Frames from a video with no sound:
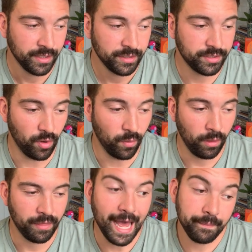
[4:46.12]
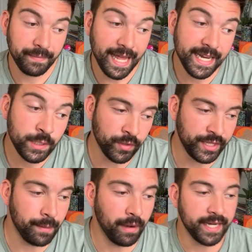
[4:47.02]
So that is what
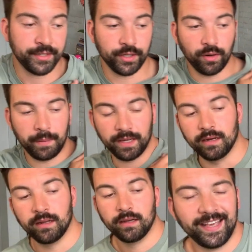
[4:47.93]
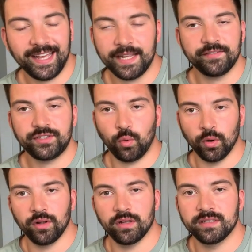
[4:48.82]
they might do. I mean, they gotta give
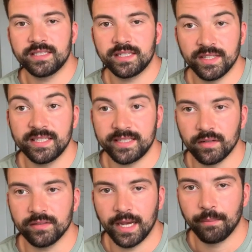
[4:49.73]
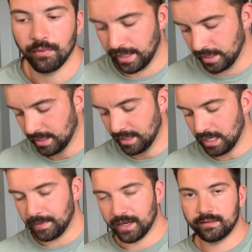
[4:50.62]
Squirtle the steel type, right?
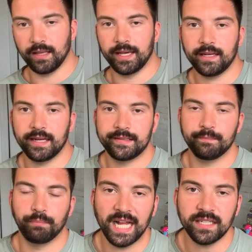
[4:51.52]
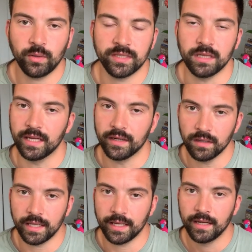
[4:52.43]
I mean, it's like, Blastoise
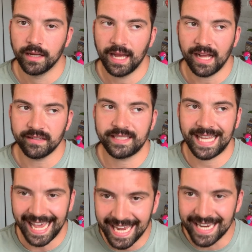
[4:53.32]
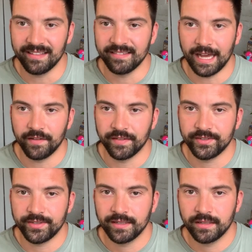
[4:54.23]
literally has cannons out of
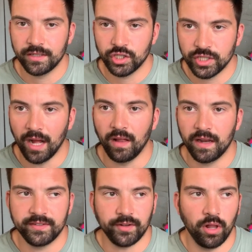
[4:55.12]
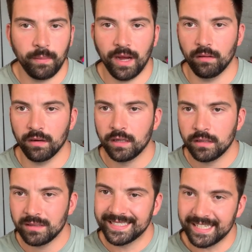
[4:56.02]
its shell, and it's all about
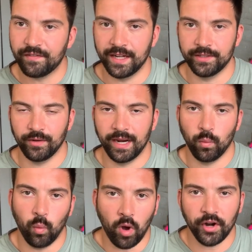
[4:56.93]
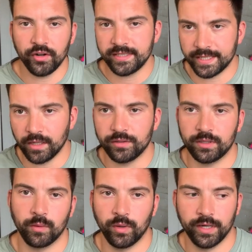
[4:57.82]
defense, right? Water, steel
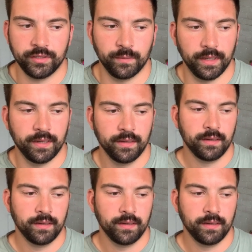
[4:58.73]
should be what it should be.